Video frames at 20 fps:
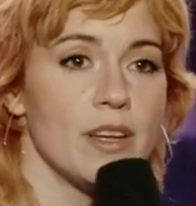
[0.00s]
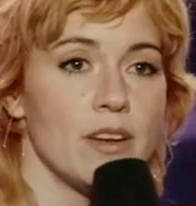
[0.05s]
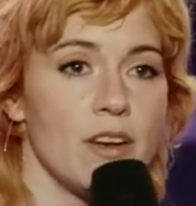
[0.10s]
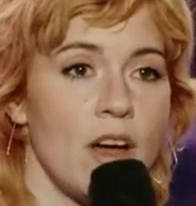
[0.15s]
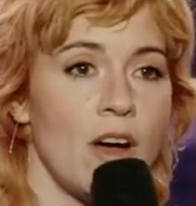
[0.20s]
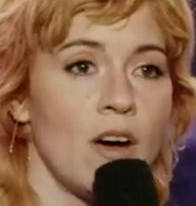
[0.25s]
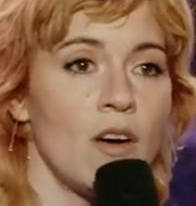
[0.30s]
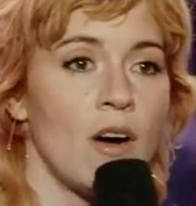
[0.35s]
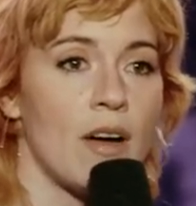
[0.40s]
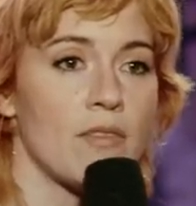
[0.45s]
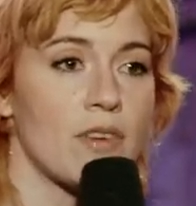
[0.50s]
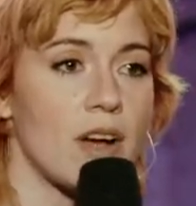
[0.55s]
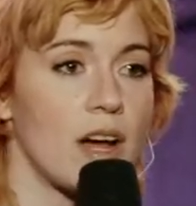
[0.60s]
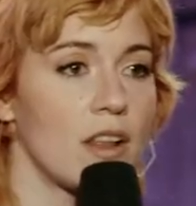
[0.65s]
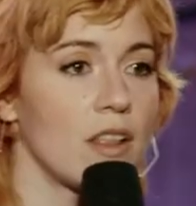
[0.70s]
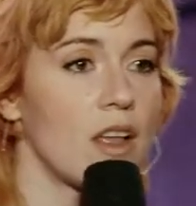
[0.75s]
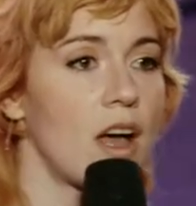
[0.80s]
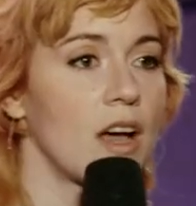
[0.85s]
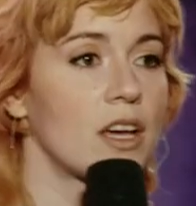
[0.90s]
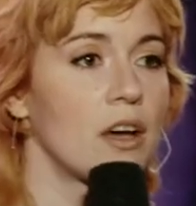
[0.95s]
you know? I've got a
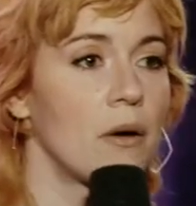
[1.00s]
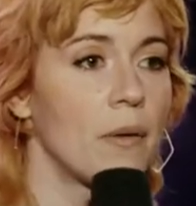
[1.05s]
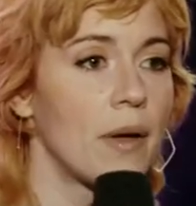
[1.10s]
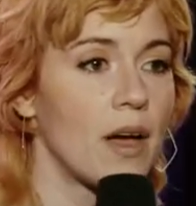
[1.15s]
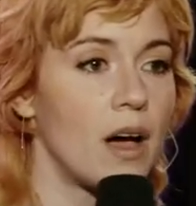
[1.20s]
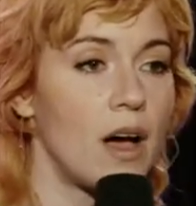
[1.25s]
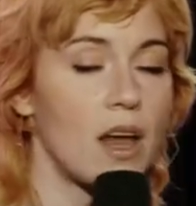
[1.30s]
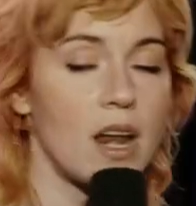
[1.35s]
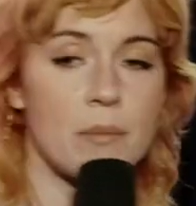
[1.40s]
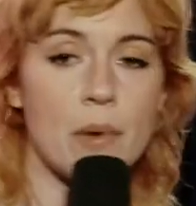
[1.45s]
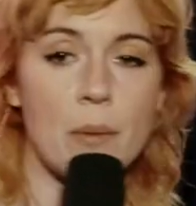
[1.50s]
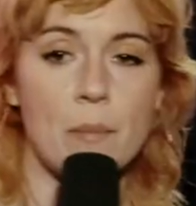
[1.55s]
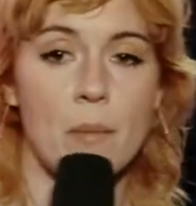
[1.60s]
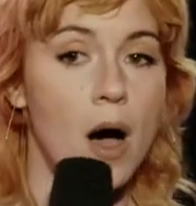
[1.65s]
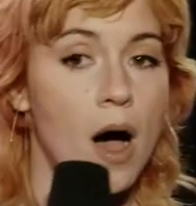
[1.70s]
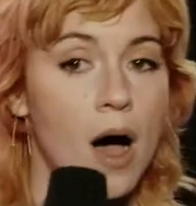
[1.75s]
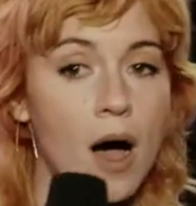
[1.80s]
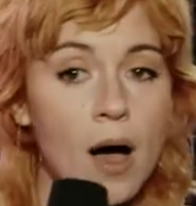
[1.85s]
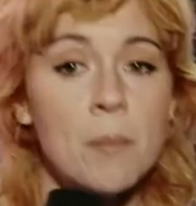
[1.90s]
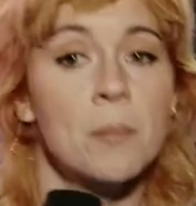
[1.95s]
lot going on. I'm a
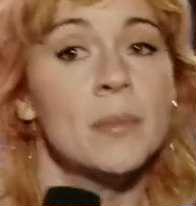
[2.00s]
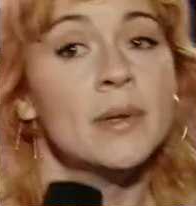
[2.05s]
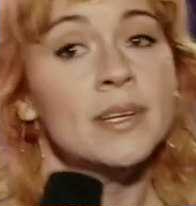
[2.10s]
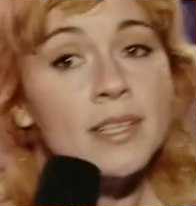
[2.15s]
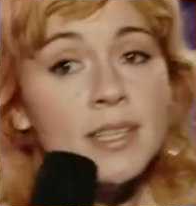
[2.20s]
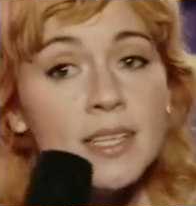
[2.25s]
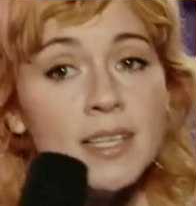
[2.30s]
mom.